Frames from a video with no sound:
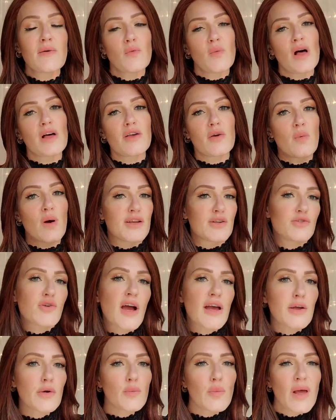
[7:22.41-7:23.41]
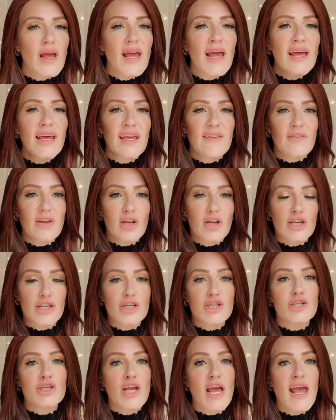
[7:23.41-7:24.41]
Well, you wanna dry your wig, give it a good
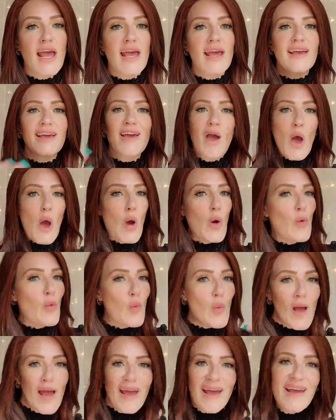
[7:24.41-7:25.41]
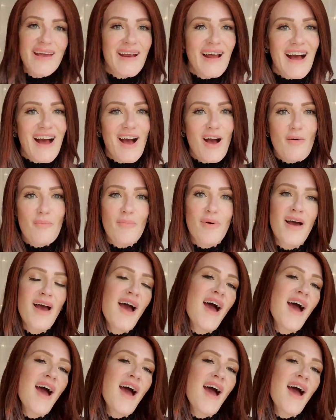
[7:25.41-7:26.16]
shake, wake it up,